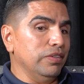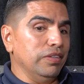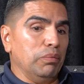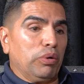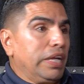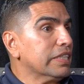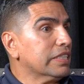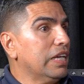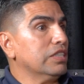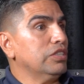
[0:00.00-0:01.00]

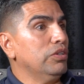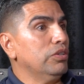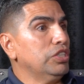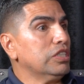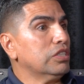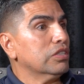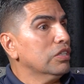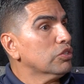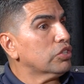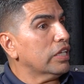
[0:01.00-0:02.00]
hamburguesas, just
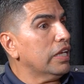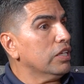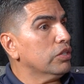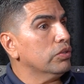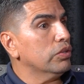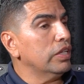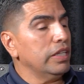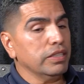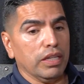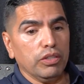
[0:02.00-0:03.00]
to say thank you. And
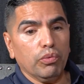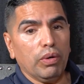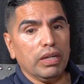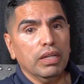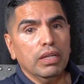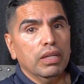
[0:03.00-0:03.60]
they say, you know what?